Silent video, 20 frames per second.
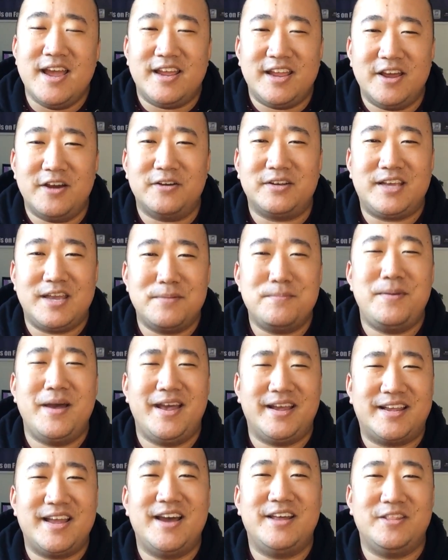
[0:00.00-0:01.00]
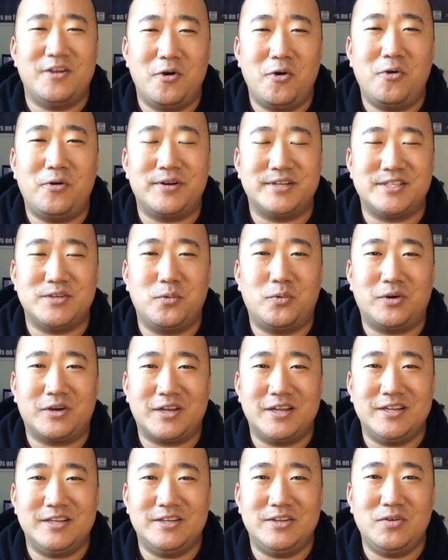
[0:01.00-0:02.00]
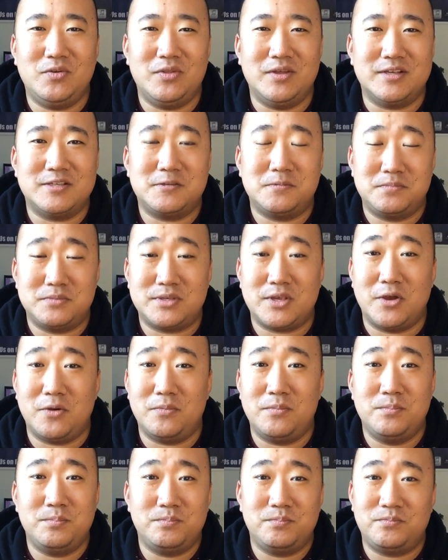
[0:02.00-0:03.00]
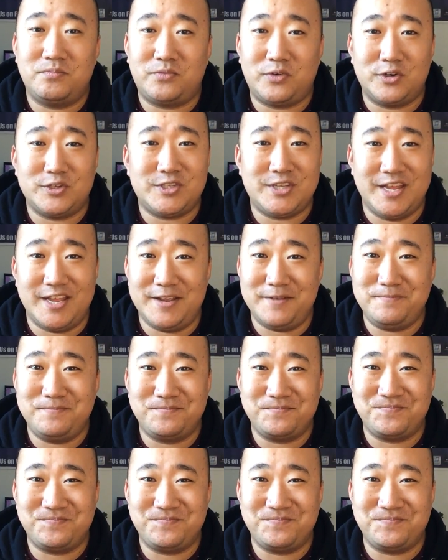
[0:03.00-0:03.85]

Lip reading: getting back on the horse, and we're gonna do this. So first day.